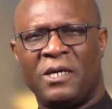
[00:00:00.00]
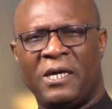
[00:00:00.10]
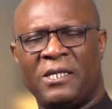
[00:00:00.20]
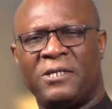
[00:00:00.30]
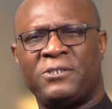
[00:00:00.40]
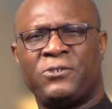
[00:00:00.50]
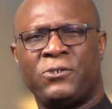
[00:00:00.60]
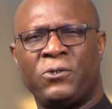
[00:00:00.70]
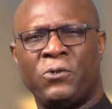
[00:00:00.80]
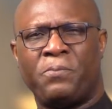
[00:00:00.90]
It is
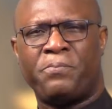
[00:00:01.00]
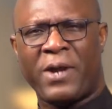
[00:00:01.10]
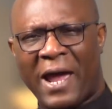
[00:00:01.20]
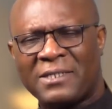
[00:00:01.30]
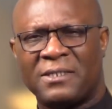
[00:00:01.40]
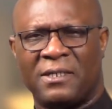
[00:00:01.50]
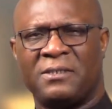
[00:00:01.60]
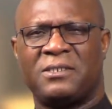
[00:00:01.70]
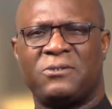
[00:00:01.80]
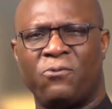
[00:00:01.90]
to
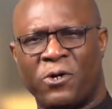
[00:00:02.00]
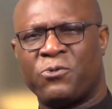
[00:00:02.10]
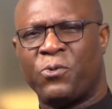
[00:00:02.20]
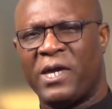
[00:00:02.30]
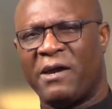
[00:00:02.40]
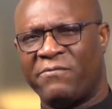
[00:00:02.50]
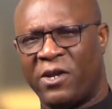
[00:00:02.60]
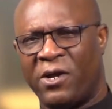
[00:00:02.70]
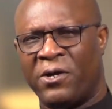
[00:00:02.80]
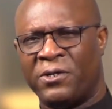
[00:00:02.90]
practice what we have
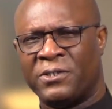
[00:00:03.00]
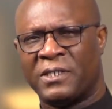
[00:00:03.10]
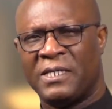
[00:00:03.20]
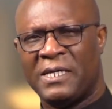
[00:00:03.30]
learned,